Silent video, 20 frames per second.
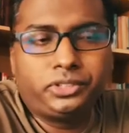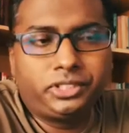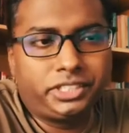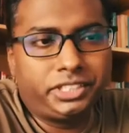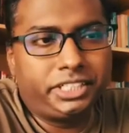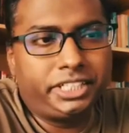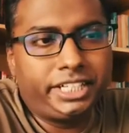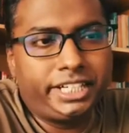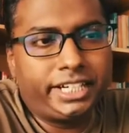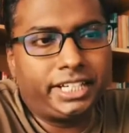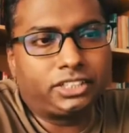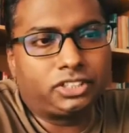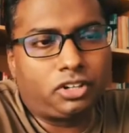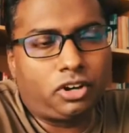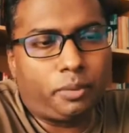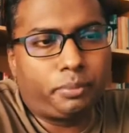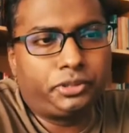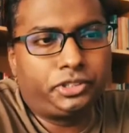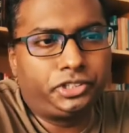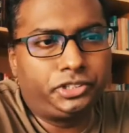see it as an
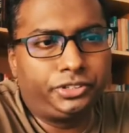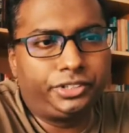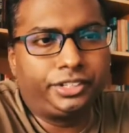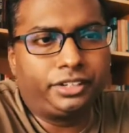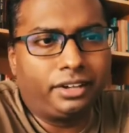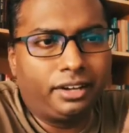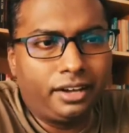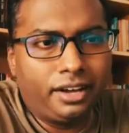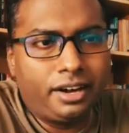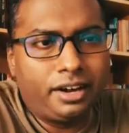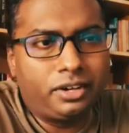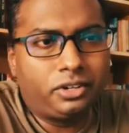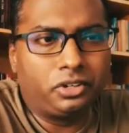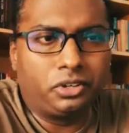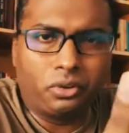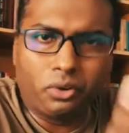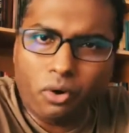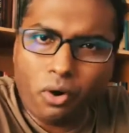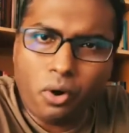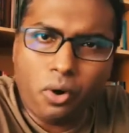opportunity to learn, to
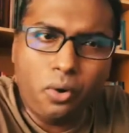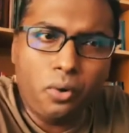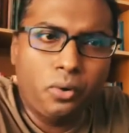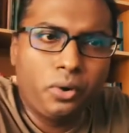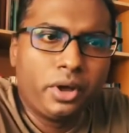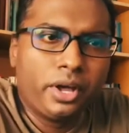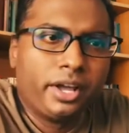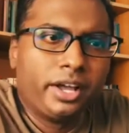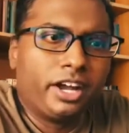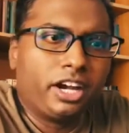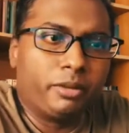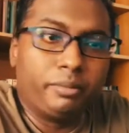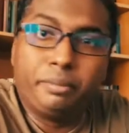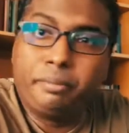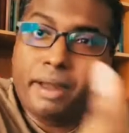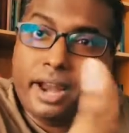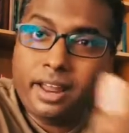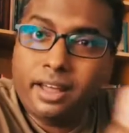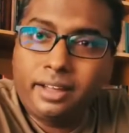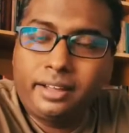grow, to be
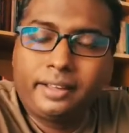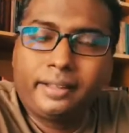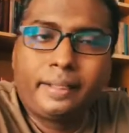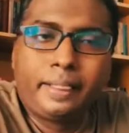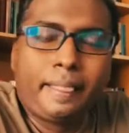better.